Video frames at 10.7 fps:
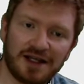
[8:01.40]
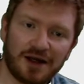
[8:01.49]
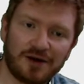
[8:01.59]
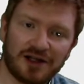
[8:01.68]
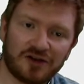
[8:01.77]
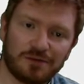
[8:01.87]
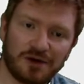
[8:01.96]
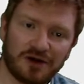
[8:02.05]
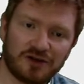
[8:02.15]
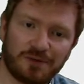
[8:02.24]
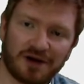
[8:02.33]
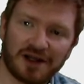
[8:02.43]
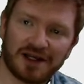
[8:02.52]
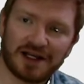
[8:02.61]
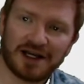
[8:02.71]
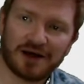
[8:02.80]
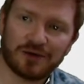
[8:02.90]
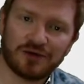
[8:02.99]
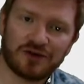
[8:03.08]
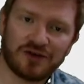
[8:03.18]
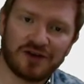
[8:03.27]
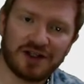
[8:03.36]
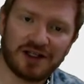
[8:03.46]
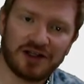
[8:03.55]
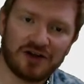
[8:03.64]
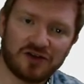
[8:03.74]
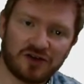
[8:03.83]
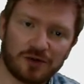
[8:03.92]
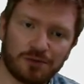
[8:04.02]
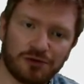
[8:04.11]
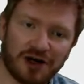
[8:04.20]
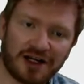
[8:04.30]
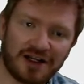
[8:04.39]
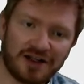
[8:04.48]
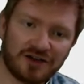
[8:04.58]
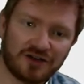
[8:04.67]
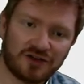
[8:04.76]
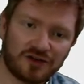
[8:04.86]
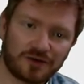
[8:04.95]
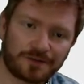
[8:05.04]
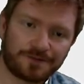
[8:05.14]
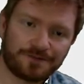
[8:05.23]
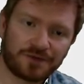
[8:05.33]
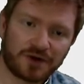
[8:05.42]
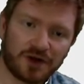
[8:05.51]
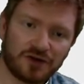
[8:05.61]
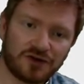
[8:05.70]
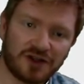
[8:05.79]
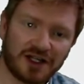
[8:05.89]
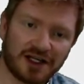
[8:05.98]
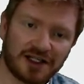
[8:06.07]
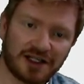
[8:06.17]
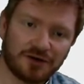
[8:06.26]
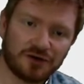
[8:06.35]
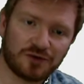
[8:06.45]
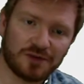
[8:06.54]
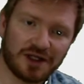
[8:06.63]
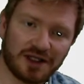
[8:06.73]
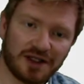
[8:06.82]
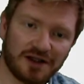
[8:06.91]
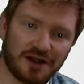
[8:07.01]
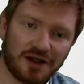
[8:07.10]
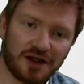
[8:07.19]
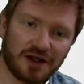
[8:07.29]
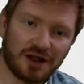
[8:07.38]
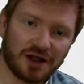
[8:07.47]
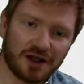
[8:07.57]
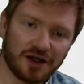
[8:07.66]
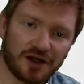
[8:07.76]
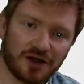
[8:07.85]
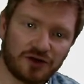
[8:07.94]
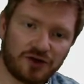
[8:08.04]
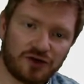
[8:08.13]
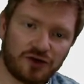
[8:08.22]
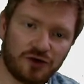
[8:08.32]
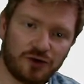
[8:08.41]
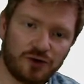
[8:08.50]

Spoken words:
now let's multiply out these brackets. So that gives me 2vt